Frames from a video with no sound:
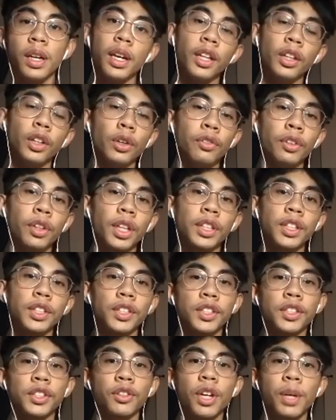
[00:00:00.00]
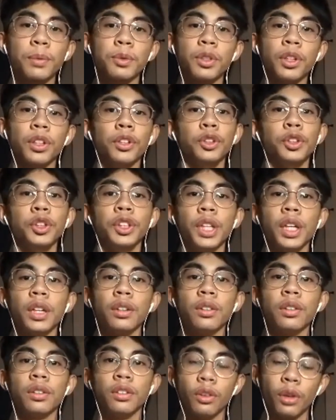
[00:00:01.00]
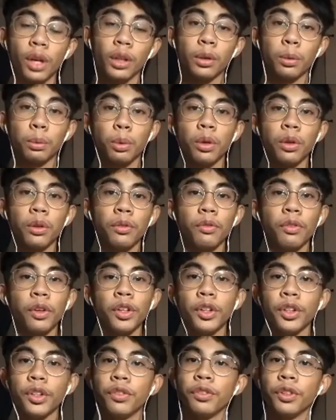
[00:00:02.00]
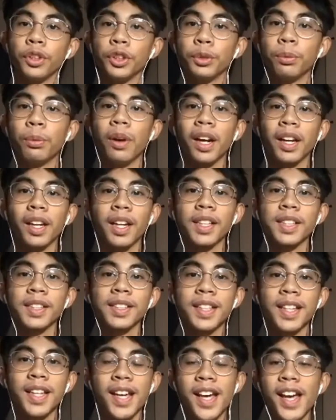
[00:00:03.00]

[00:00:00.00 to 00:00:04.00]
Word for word: And don't forget to subscribe to our YouTube channel, The Rattler Report, for your future broadcasts.